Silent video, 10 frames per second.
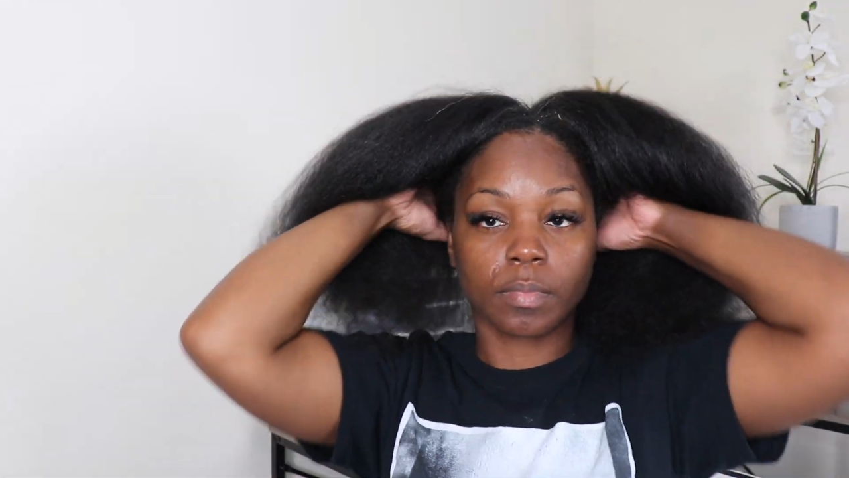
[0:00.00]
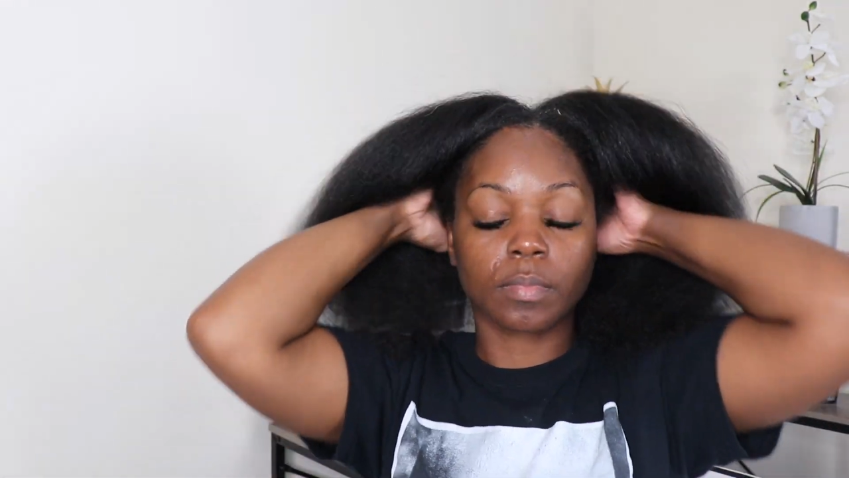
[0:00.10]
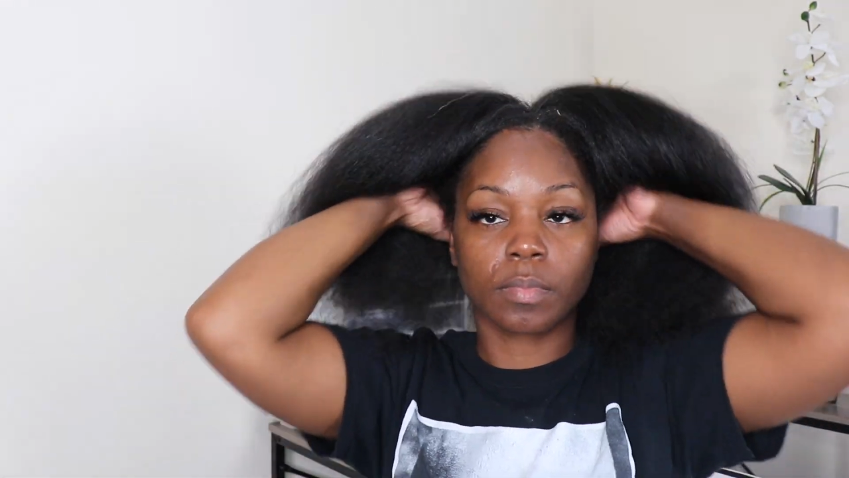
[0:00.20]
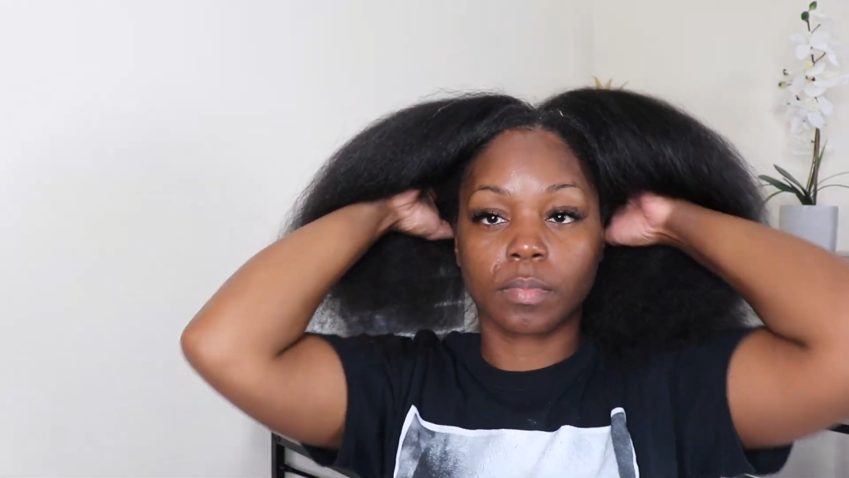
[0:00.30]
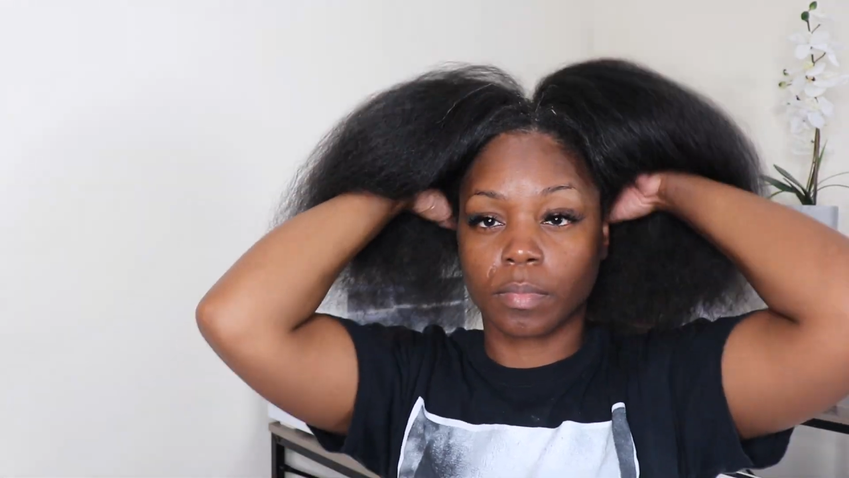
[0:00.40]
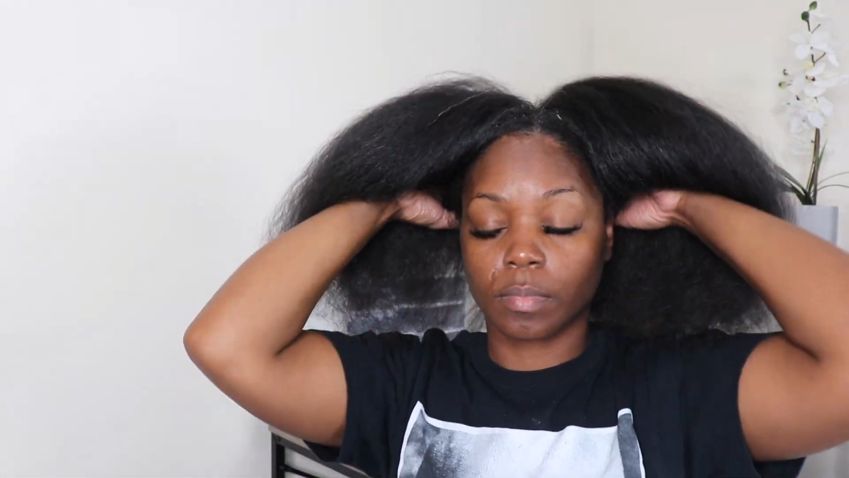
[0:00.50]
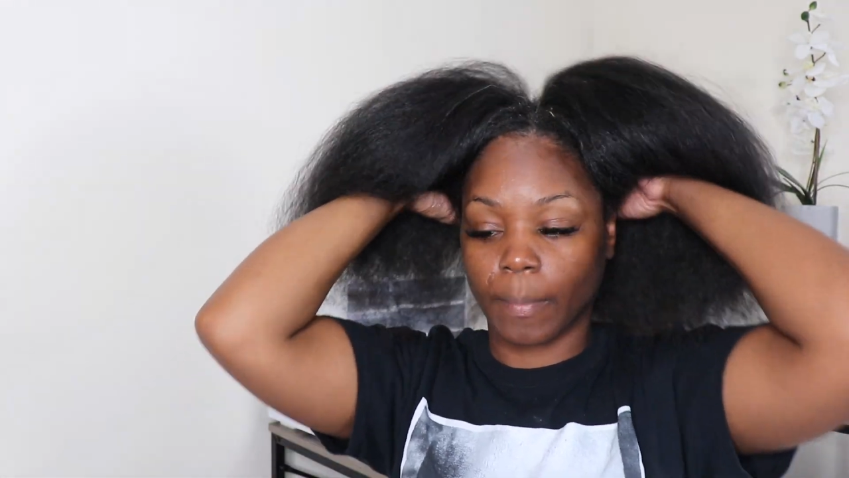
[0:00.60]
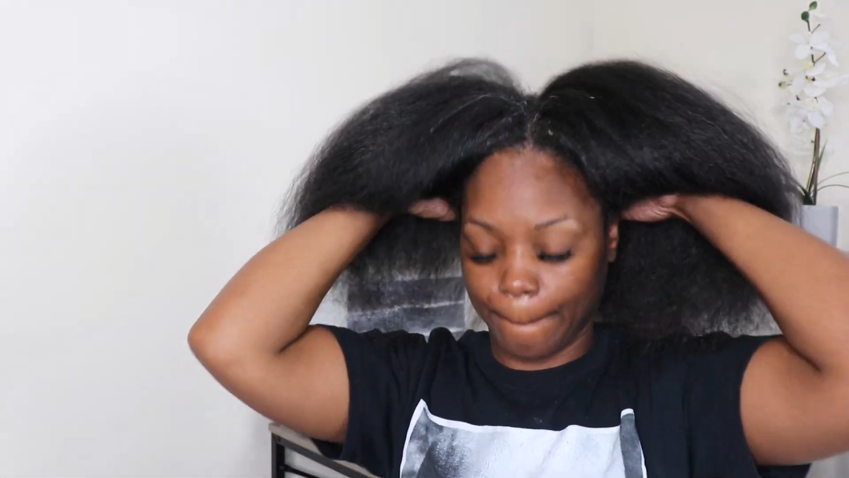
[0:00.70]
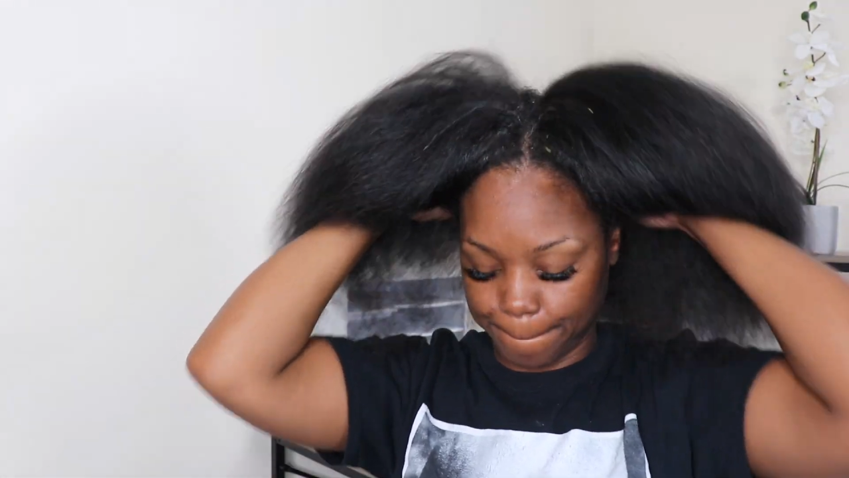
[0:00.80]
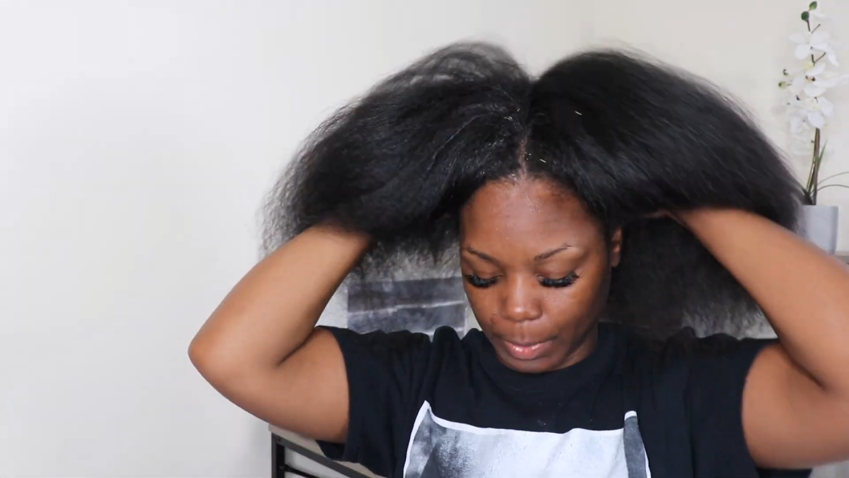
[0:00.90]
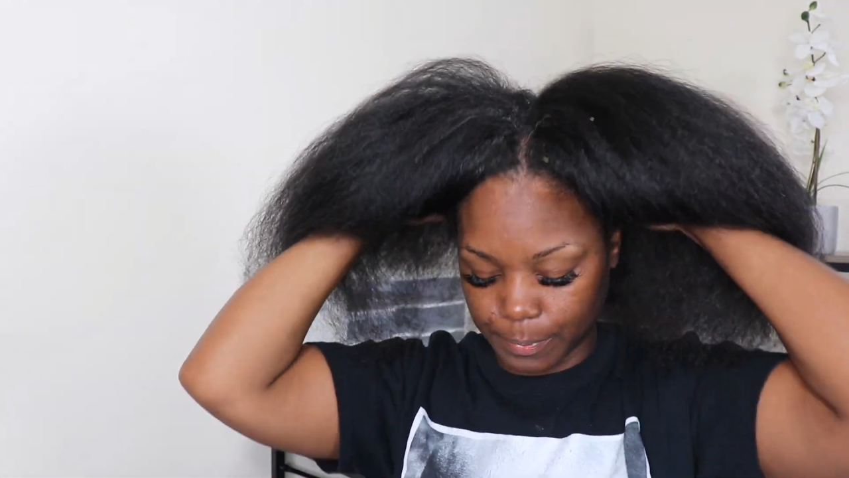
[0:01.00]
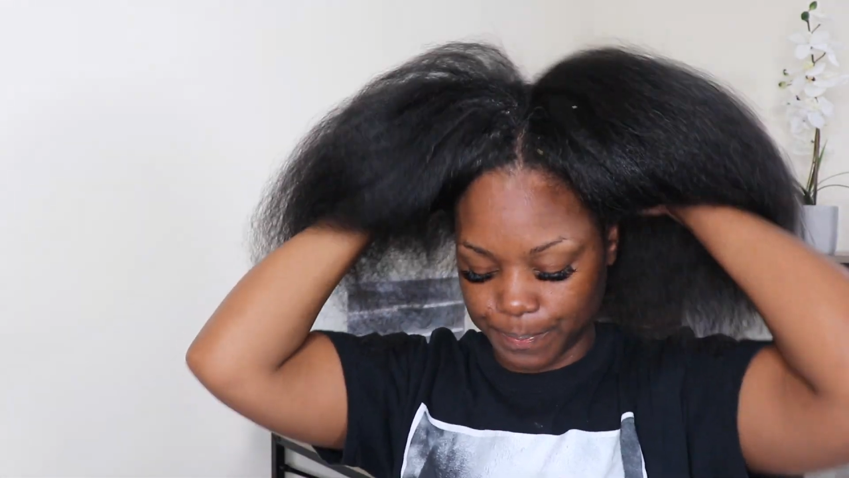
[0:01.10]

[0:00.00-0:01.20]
oil on that area